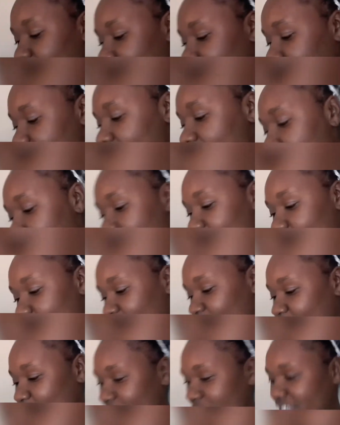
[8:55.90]
the day
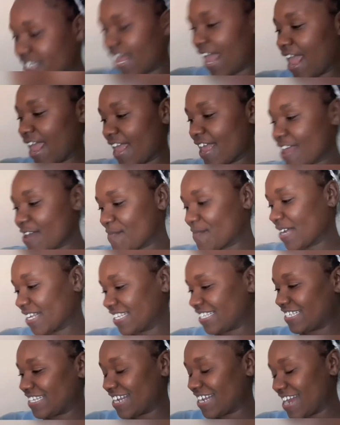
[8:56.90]
who is eight
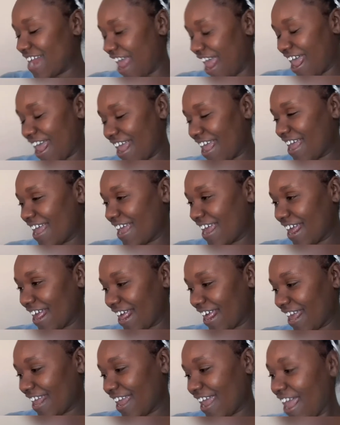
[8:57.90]
months today.
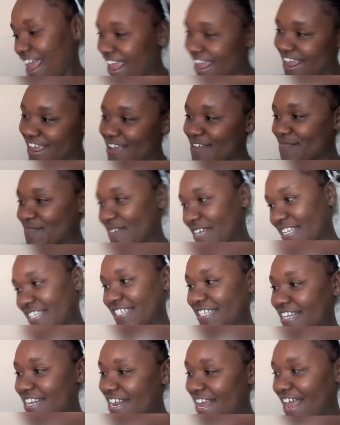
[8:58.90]
Yeah, eight months
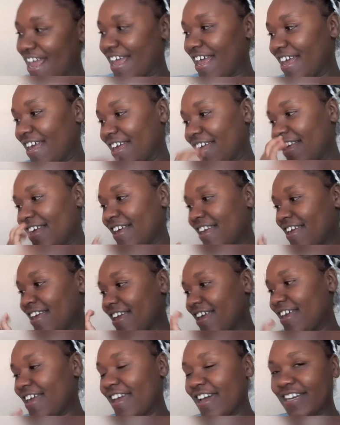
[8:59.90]
today.
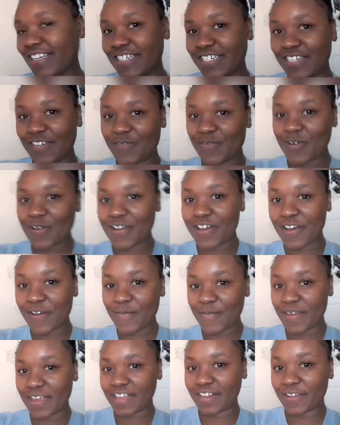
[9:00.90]
Yeah, she woke up
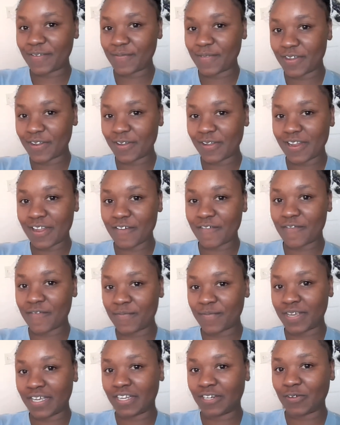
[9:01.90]
in the middle of
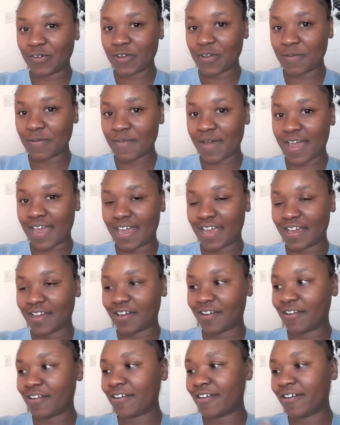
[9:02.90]
me doing my
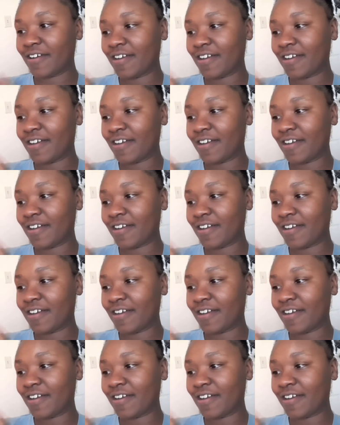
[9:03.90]
hair.